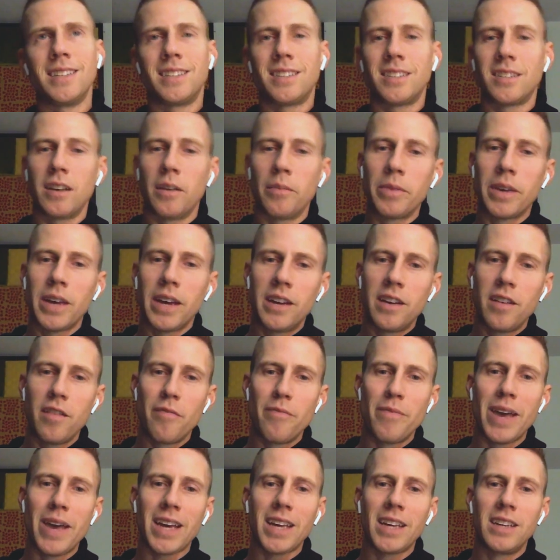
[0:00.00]
it some kind of
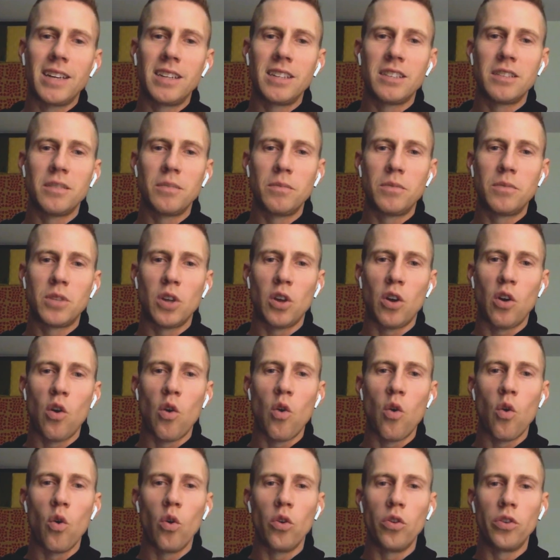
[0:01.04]
mechanism to
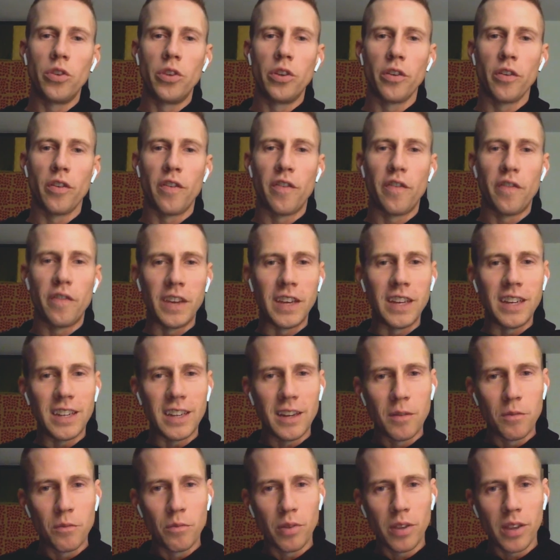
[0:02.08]
hold your feet
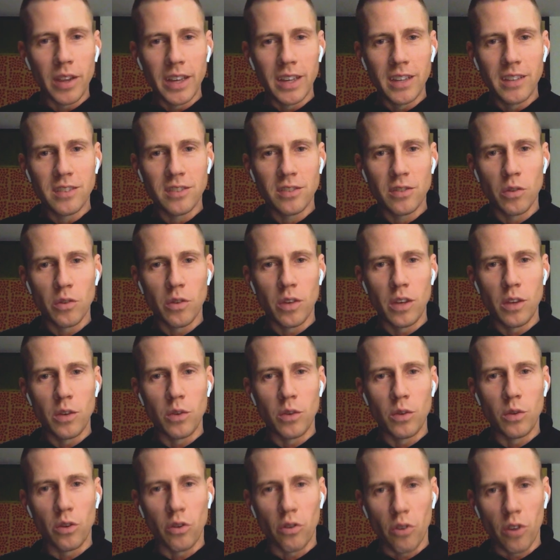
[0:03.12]
in place so that you
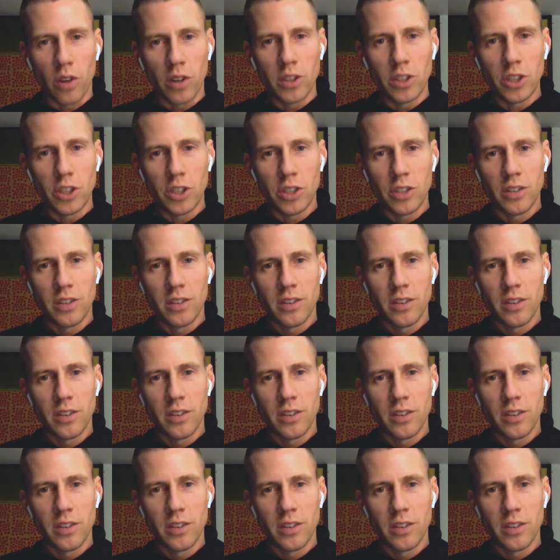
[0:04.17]
can crunch?